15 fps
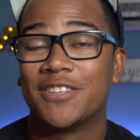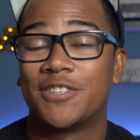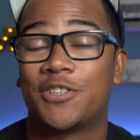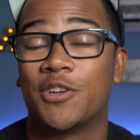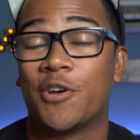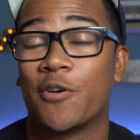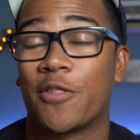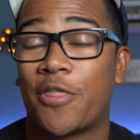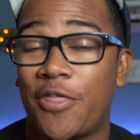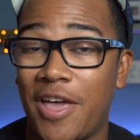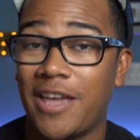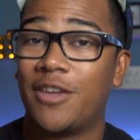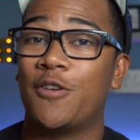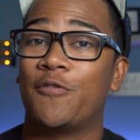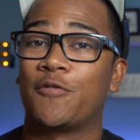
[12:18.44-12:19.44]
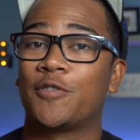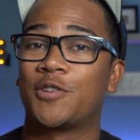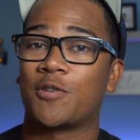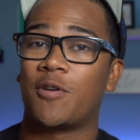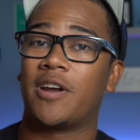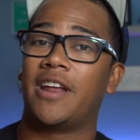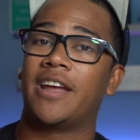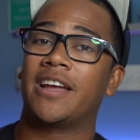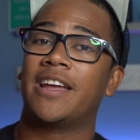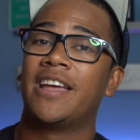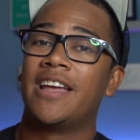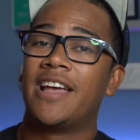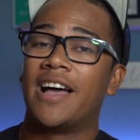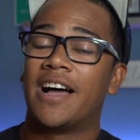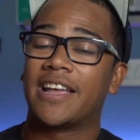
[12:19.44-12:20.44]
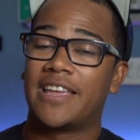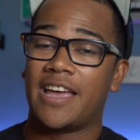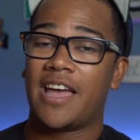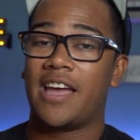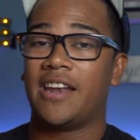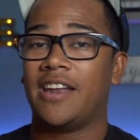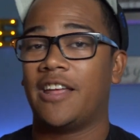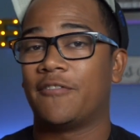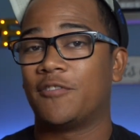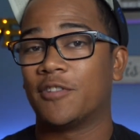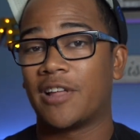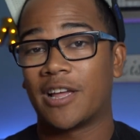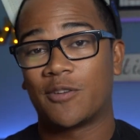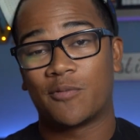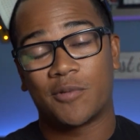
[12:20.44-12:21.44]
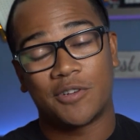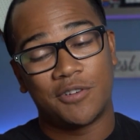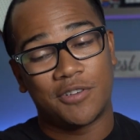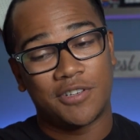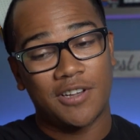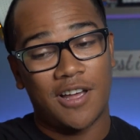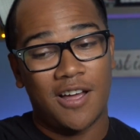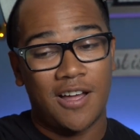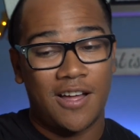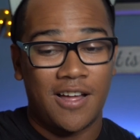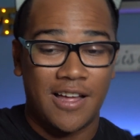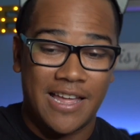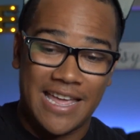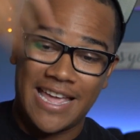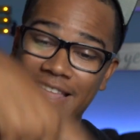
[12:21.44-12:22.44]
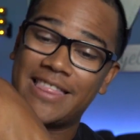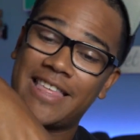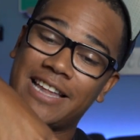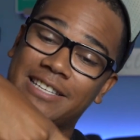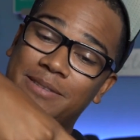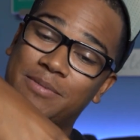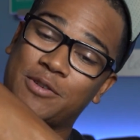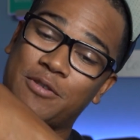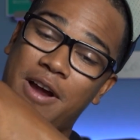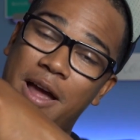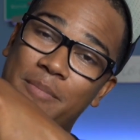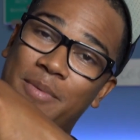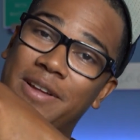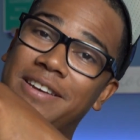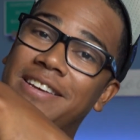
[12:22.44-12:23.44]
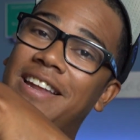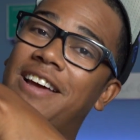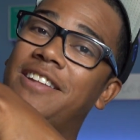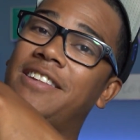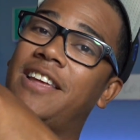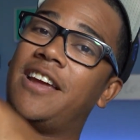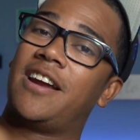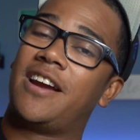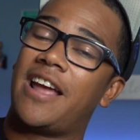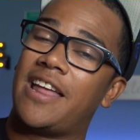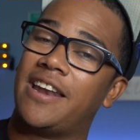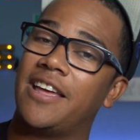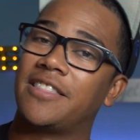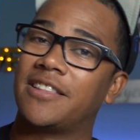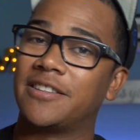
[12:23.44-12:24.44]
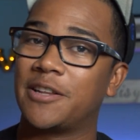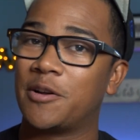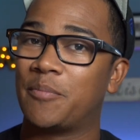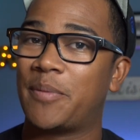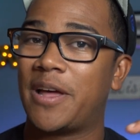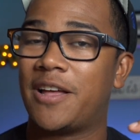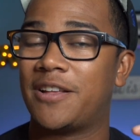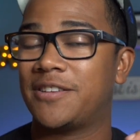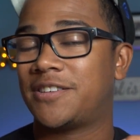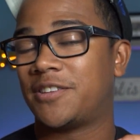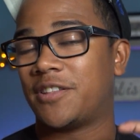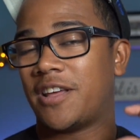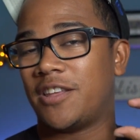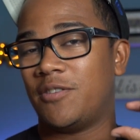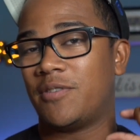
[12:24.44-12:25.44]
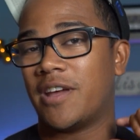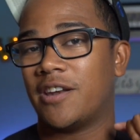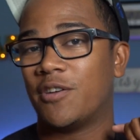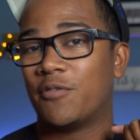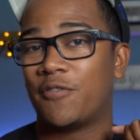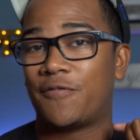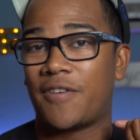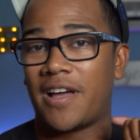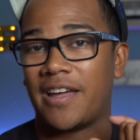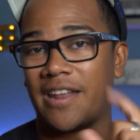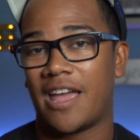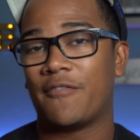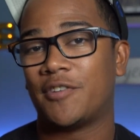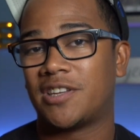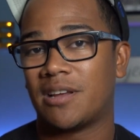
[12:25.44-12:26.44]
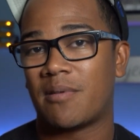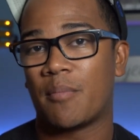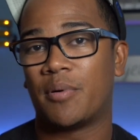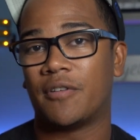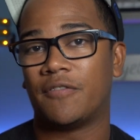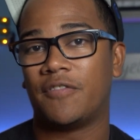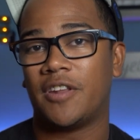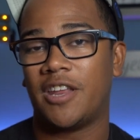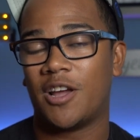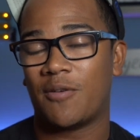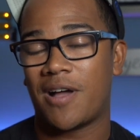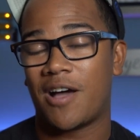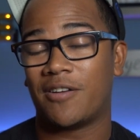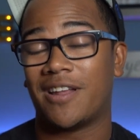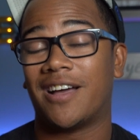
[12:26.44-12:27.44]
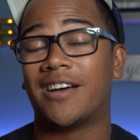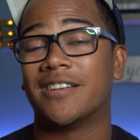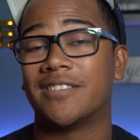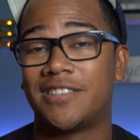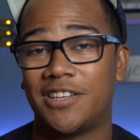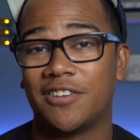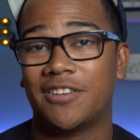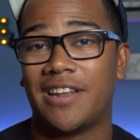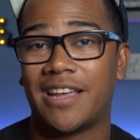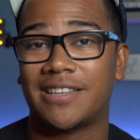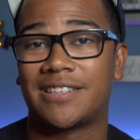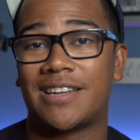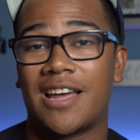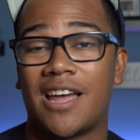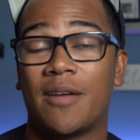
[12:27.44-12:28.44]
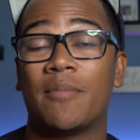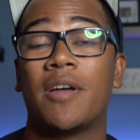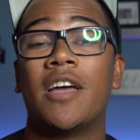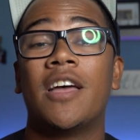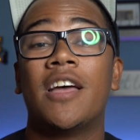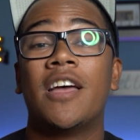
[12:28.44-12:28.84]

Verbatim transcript: So thank you for joining. Again, if you liked what you saw, hit that subscribe button down there and hit the little bell so that you get notified every time I put a video out. Until next time,